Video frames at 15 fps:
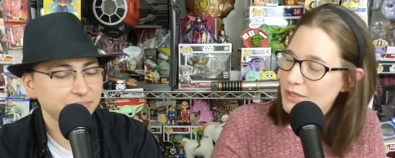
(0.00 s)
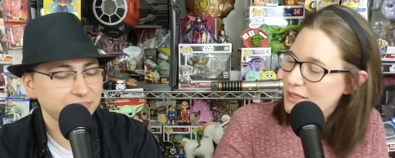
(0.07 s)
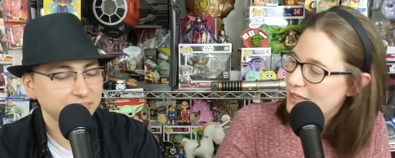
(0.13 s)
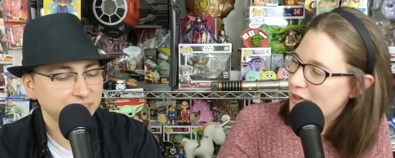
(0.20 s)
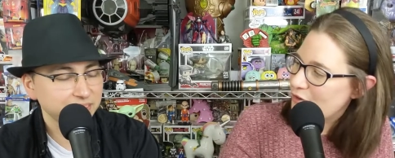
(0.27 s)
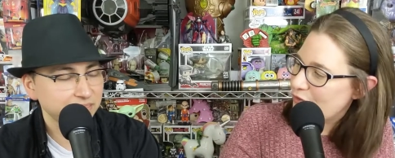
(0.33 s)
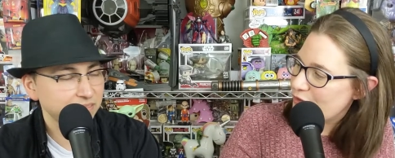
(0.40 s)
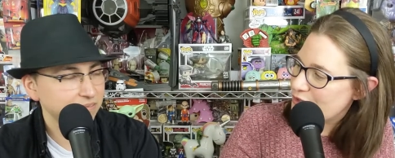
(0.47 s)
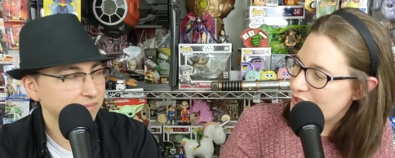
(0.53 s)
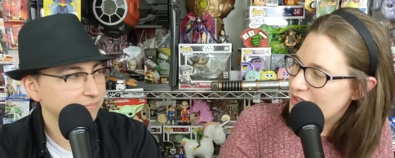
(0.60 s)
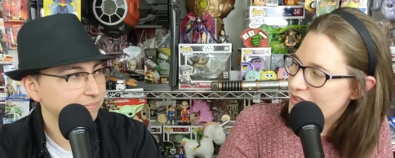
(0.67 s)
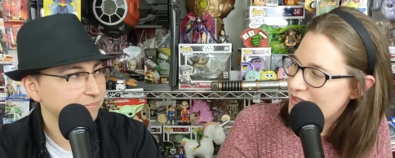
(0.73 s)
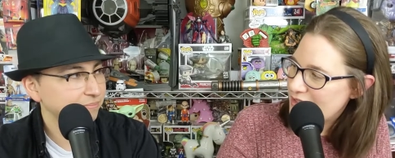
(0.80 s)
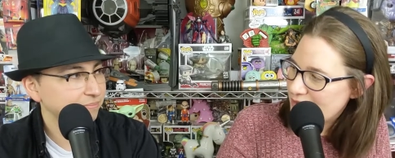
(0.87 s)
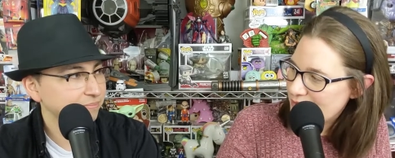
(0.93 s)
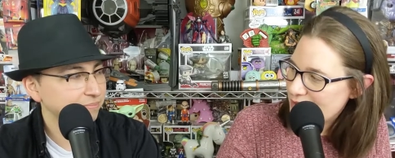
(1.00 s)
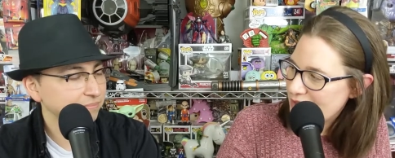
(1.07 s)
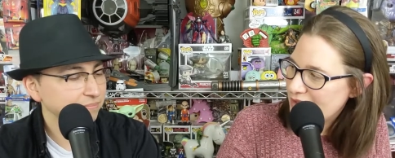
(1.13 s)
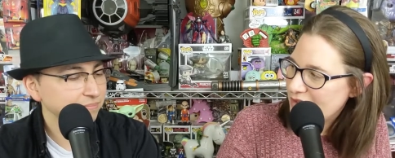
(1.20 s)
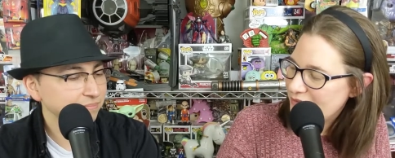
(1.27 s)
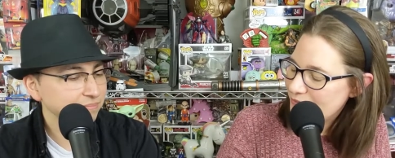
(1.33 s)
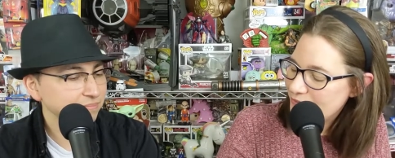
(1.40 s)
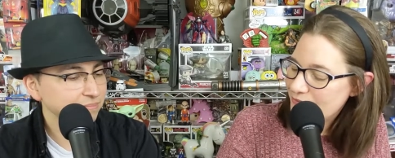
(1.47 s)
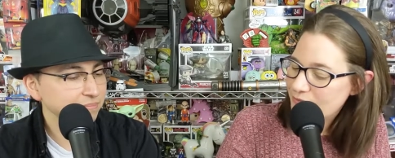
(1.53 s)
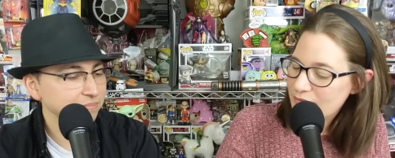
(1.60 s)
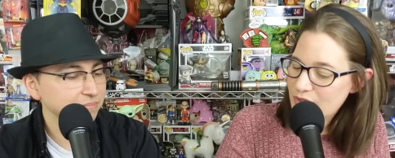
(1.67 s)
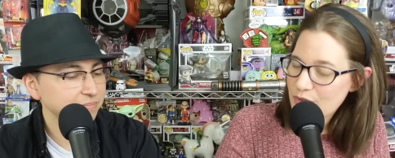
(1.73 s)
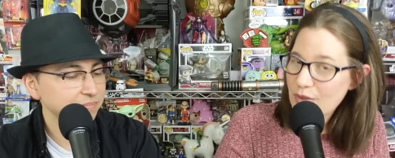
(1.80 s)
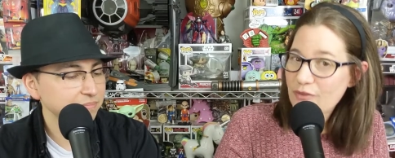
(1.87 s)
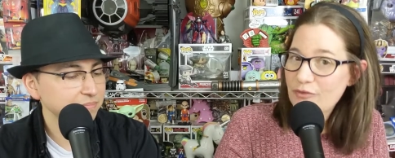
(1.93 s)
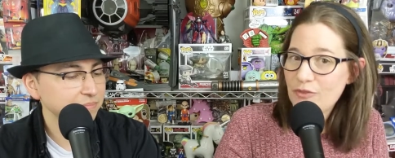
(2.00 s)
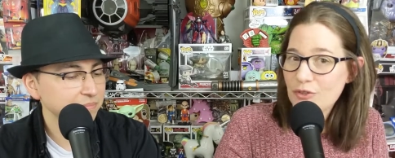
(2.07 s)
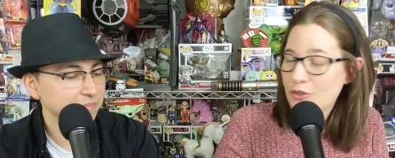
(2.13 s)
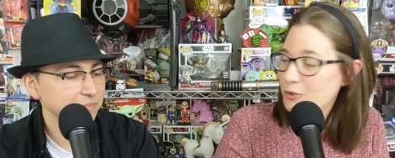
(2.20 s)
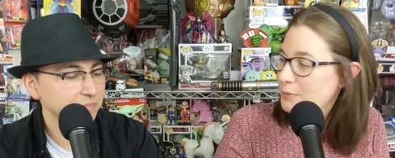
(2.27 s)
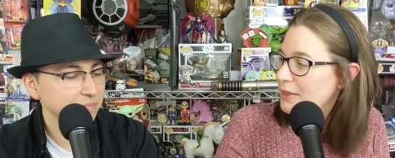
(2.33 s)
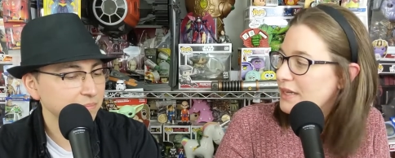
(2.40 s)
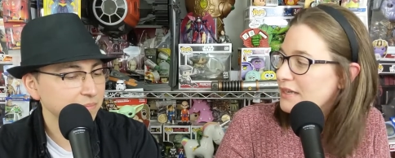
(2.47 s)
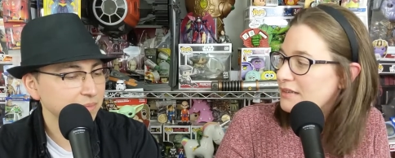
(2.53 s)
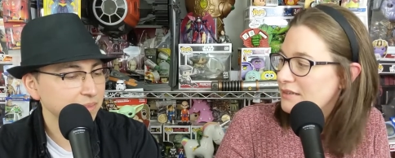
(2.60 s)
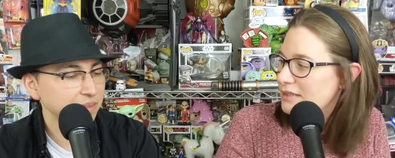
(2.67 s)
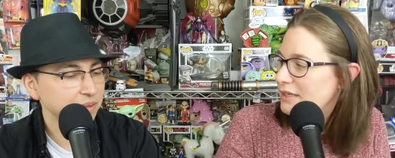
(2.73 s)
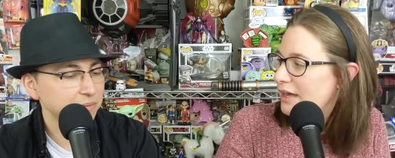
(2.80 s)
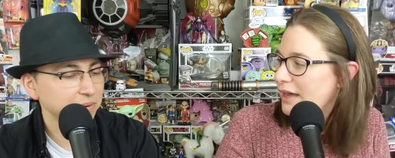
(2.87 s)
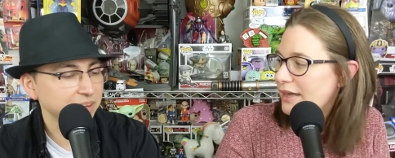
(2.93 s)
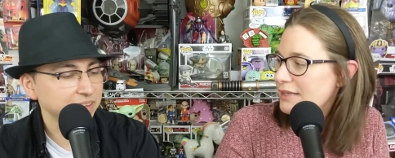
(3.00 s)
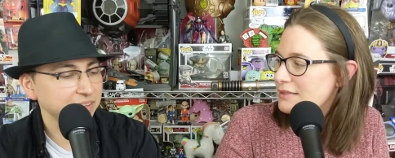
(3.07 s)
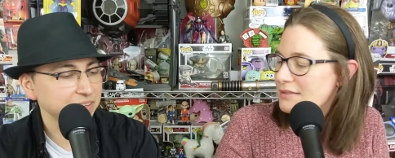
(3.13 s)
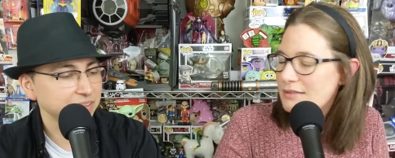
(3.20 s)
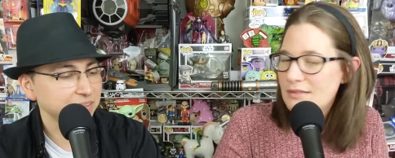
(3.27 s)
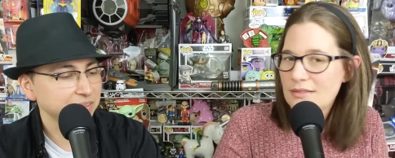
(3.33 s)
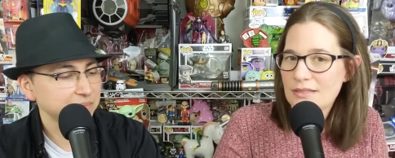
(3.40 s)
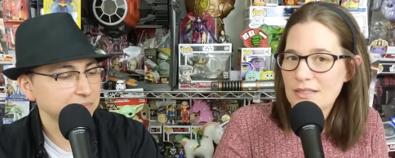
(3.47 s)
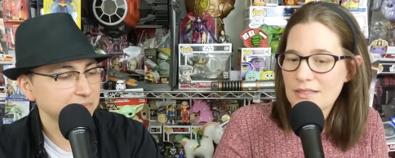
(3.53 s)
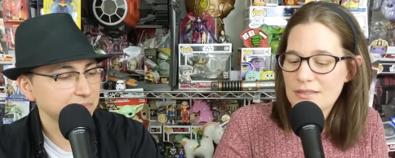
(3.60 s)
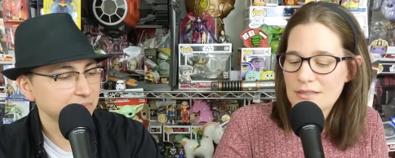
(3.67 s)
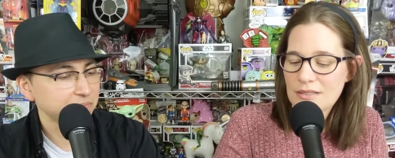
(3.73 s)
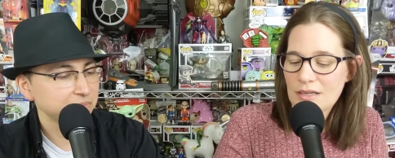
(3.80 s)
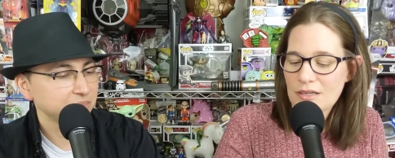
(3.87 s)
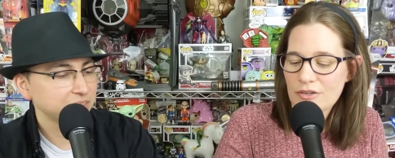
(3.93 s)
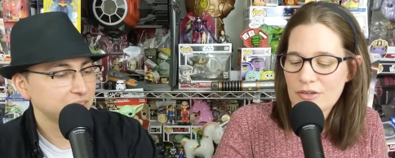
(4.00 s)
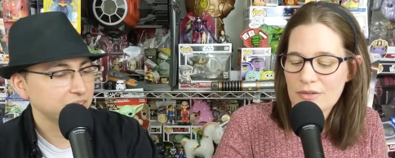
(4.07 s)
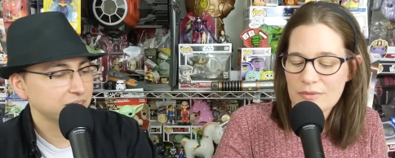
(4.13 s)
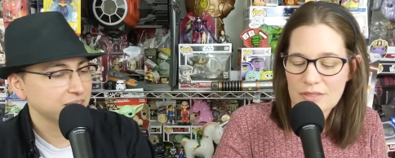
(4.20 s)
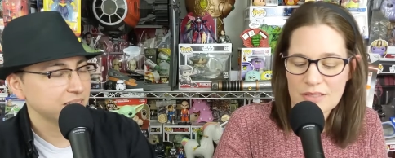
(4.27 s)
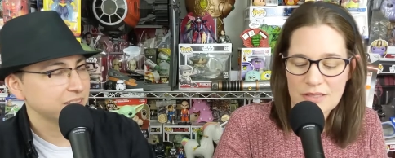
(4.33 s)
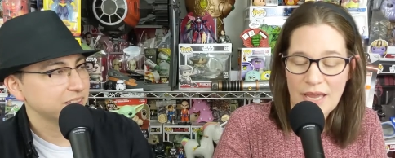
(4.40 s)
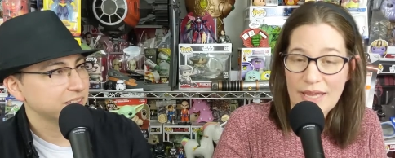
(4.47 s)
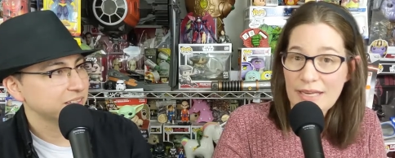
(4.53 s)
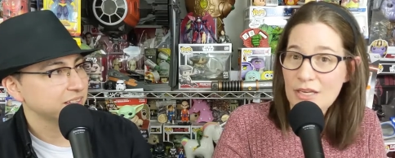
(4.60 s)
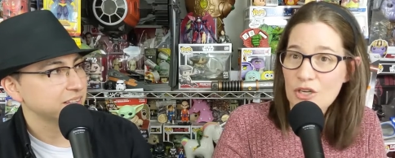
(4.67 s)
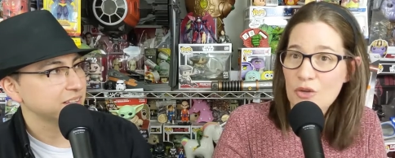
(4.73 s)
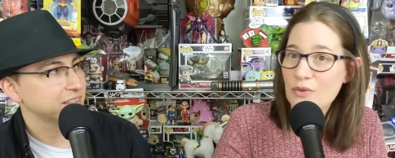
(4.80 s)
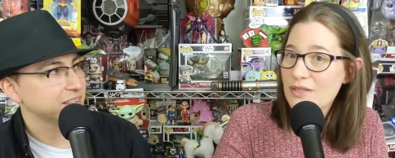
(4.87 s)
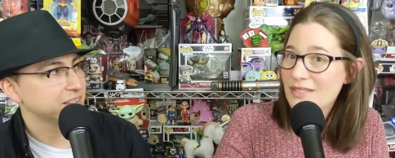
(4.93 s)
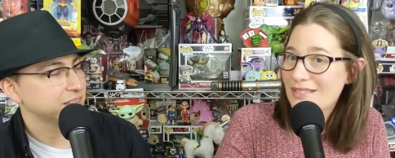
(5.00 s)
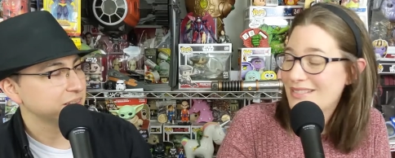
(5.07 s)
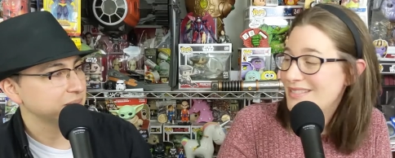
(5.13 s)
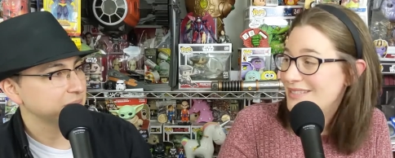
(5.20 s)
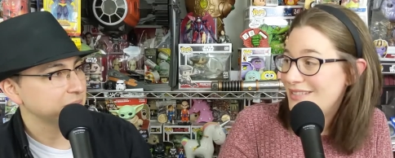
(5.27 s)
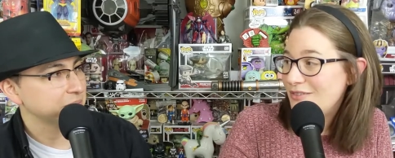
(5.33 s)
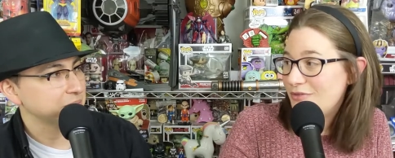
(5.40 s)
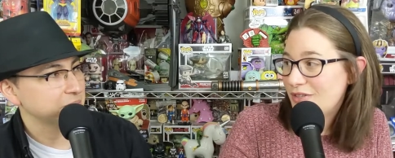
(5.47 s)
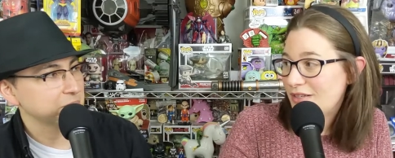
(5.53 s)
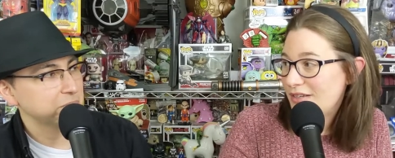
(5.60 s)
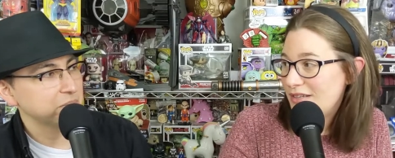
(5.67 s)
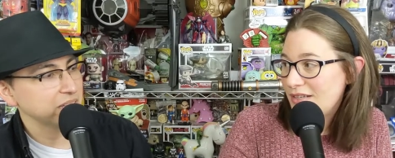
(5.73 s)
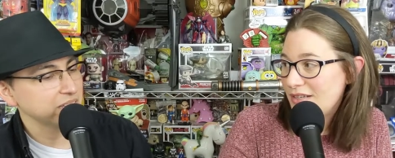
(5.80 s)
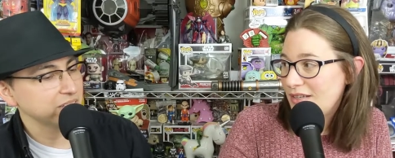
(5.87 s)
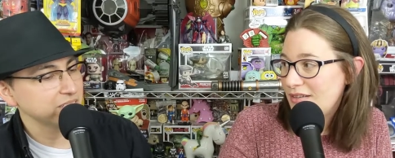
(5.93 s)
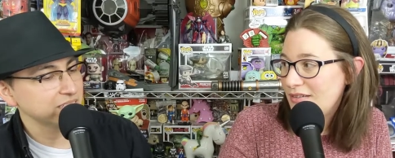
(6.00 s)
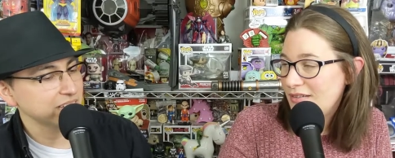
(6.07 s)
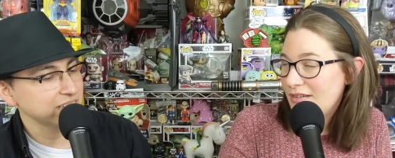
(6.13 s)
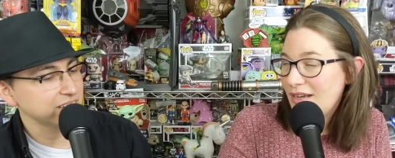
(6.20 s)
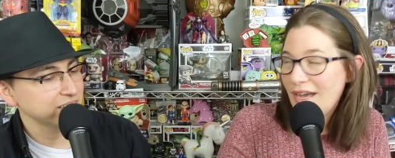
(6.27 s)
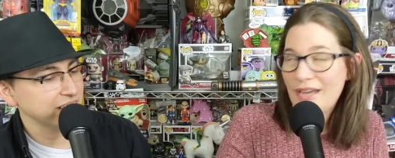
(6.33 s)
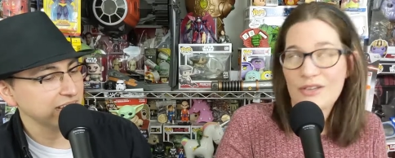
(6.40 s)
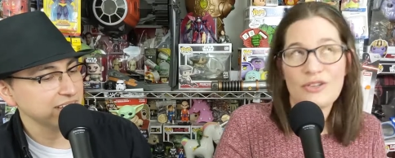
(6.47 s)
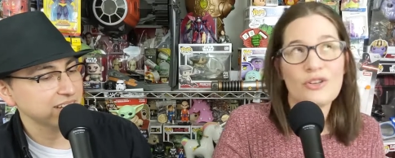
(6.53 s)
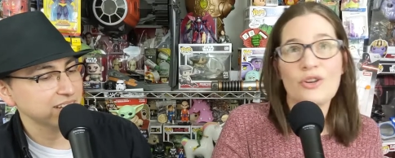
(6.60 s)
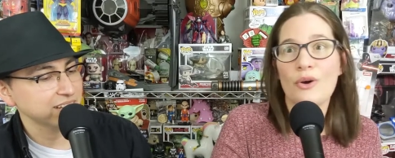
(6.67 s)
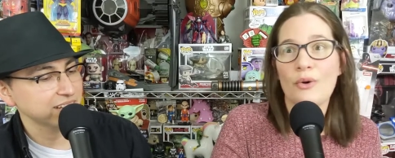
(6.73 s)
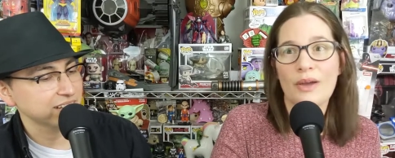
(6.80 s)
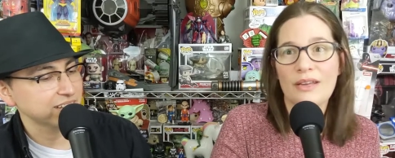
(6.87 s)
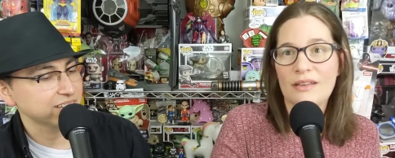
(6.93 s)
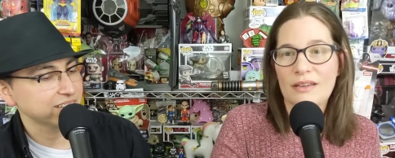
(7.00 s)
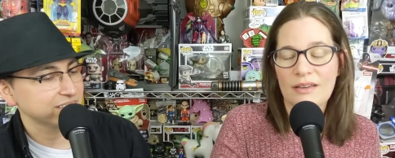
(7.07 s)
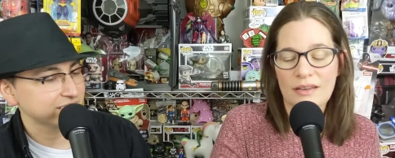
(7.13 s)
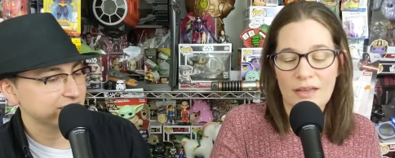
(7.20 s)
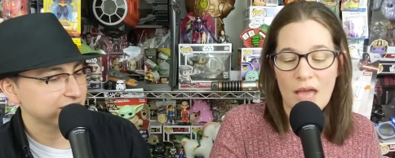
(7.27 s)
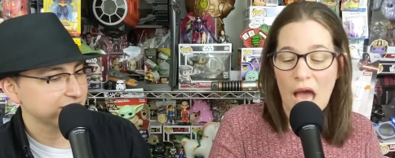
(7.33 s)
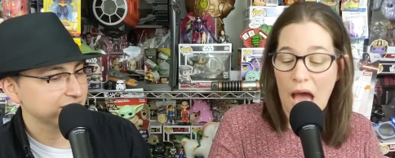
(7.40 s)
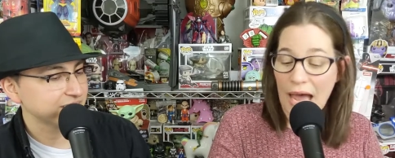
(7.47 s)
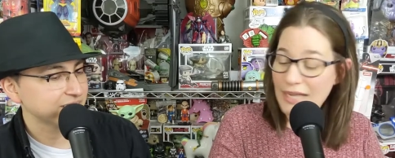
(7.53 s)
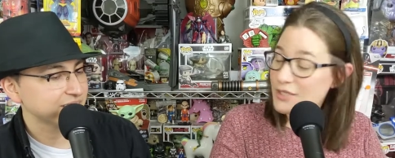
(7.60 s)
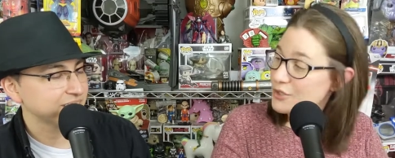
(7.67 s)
Speaker 1: I don't really care for stevia. So I feel your pain. Yeah, right. it's it's not great with the. I didn't know this had stevia. But you it. said you liked it. No idea.